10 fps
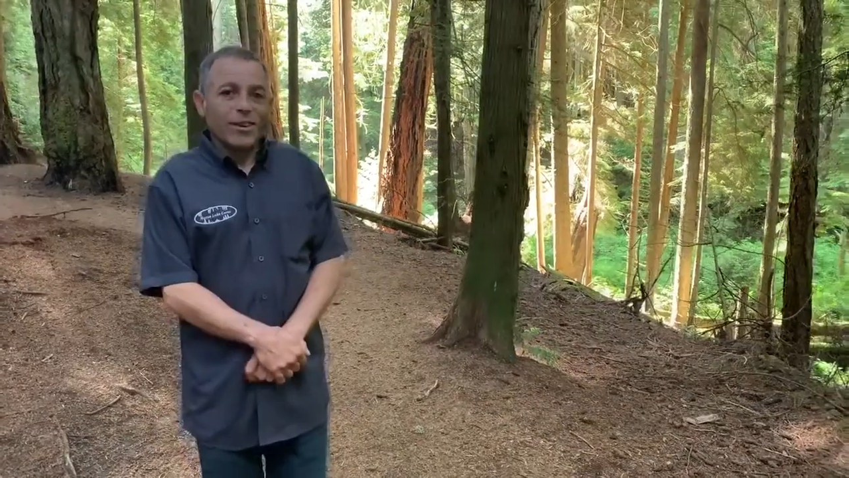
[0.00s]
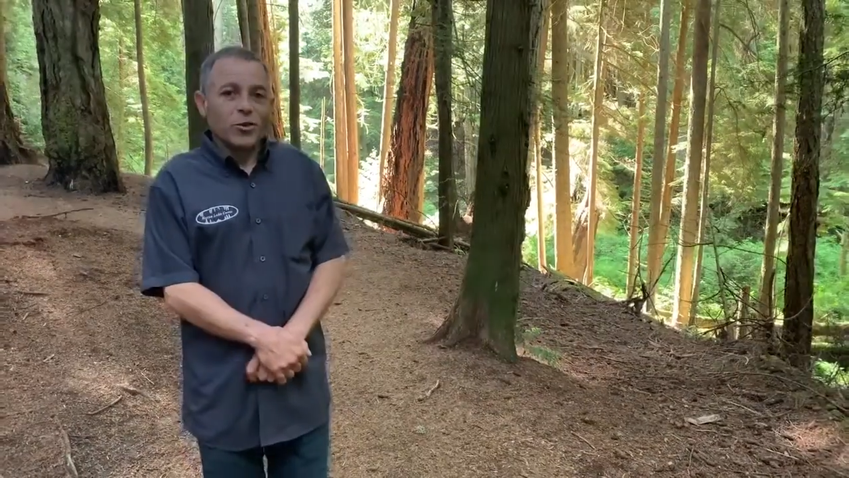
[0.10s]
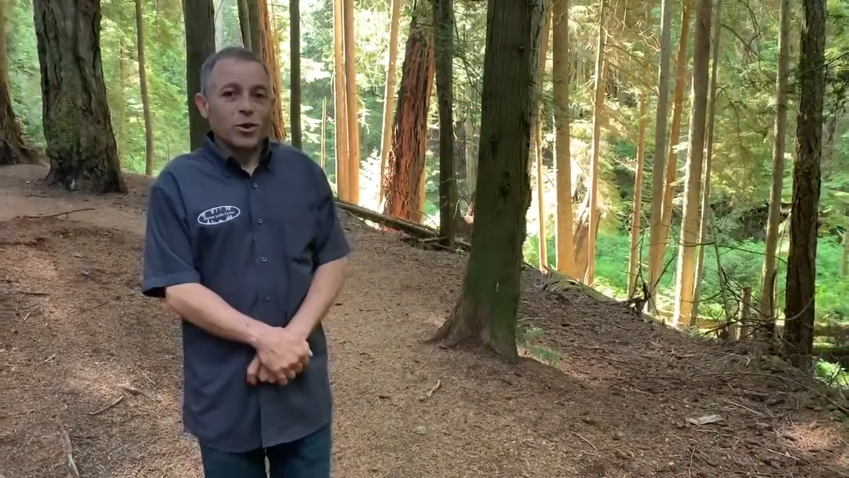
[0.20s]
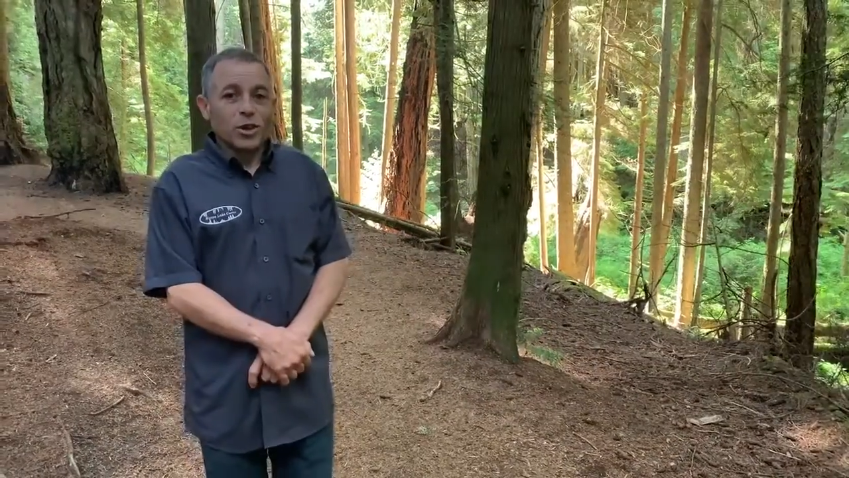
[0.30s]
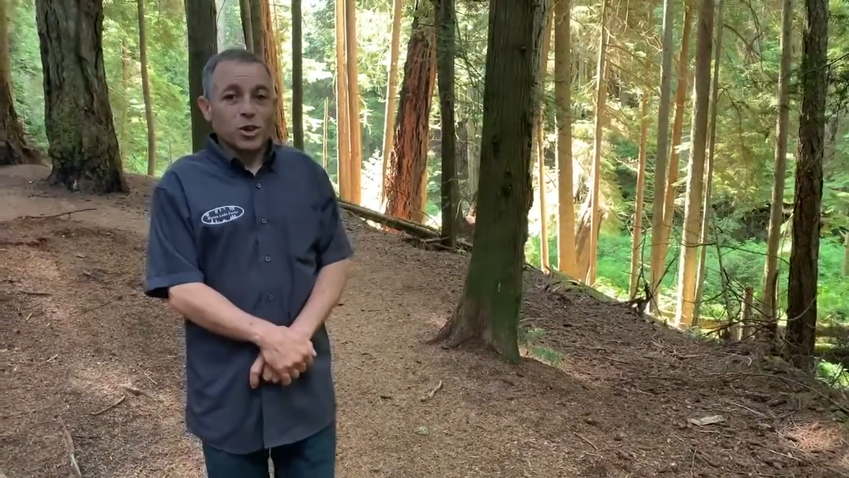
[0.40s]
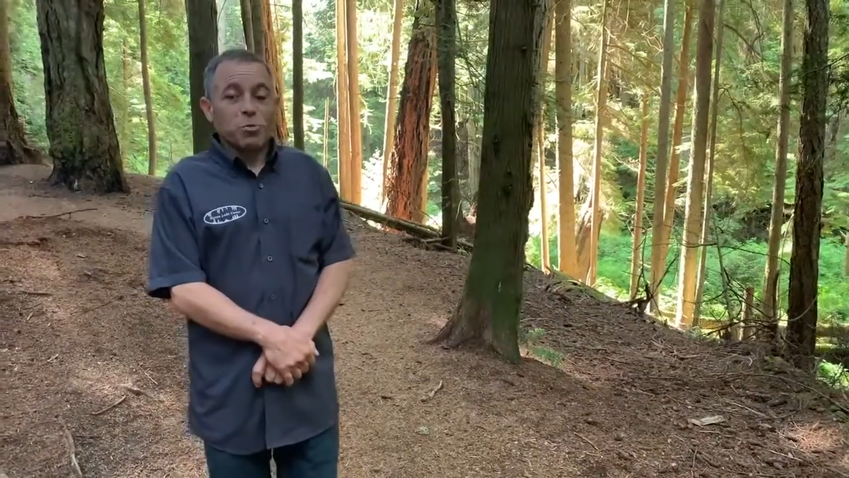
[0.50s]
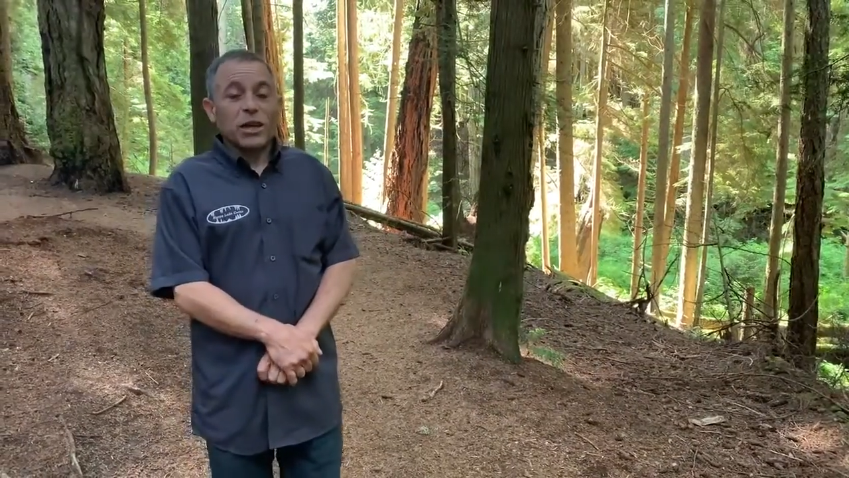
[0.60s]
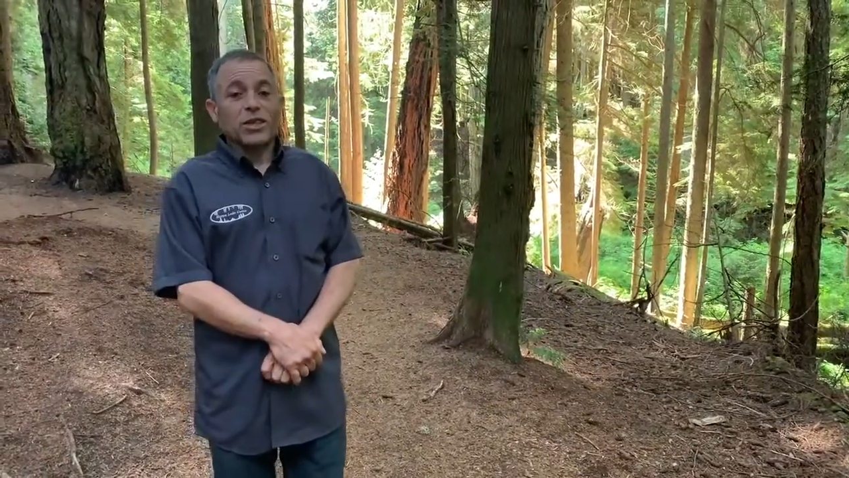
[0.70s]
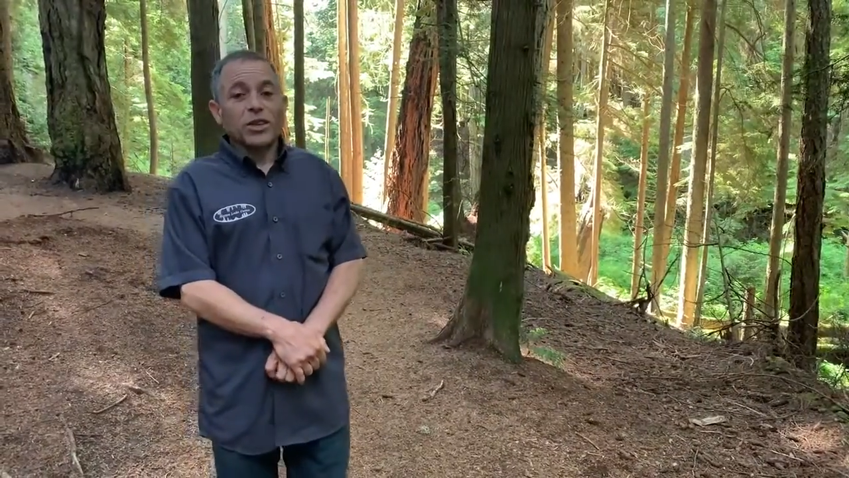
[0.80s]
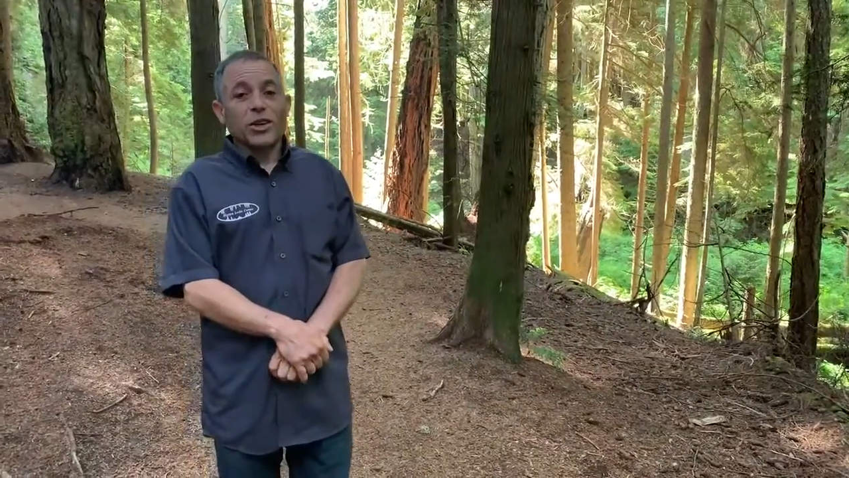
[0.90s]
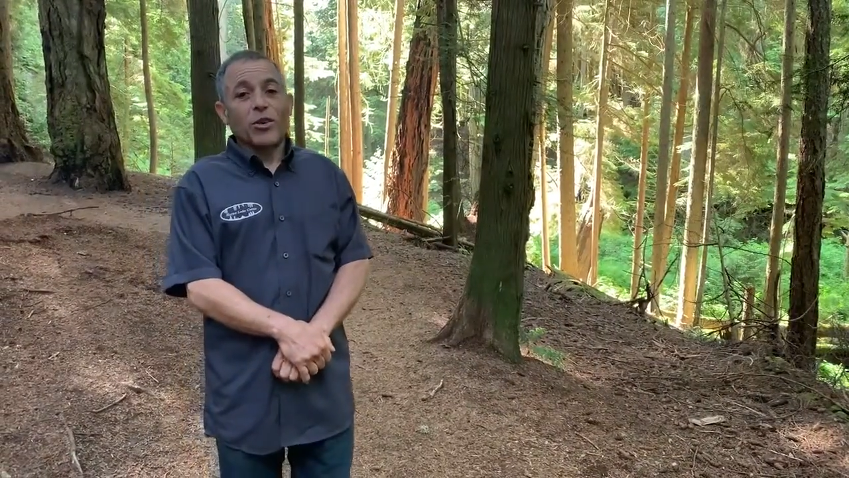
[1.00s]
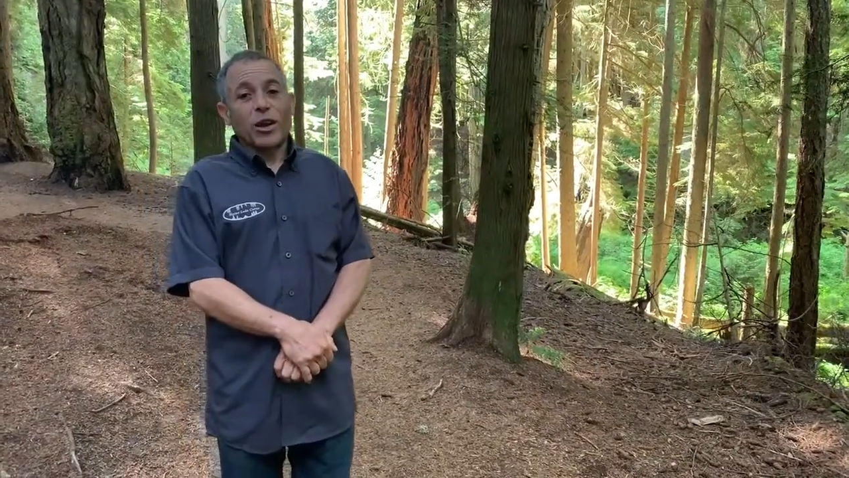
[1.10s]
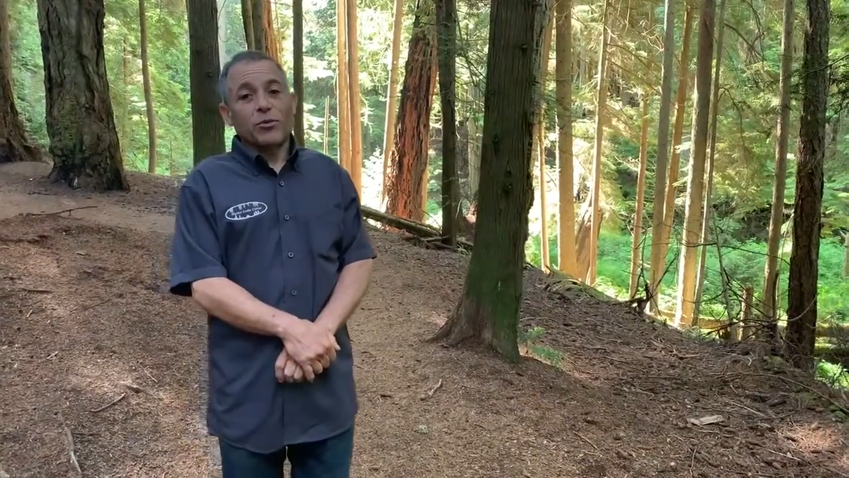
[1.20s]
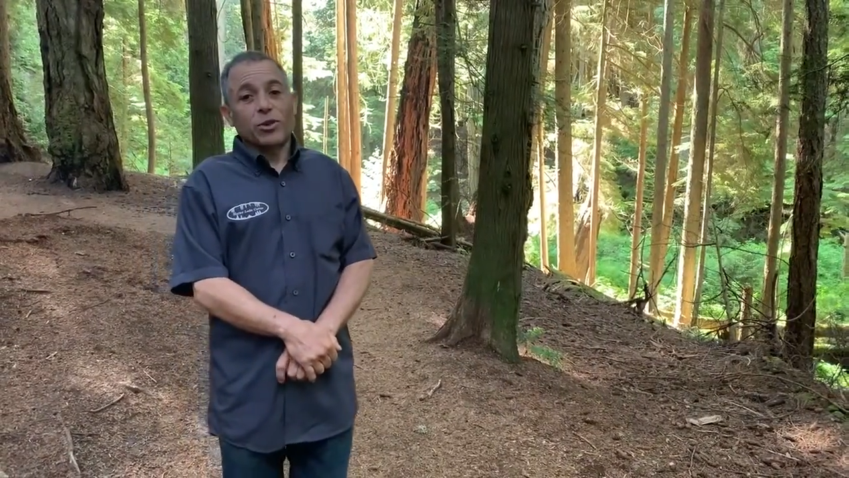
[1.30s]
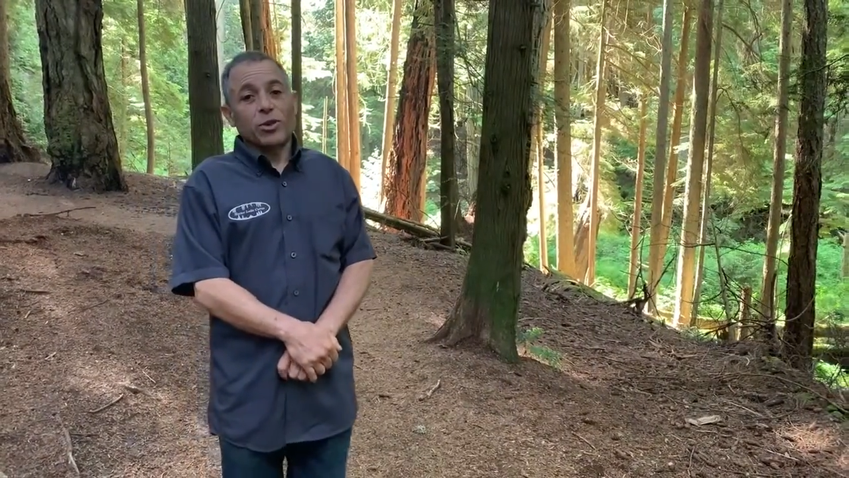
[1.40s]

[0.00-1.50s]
We're especially grateful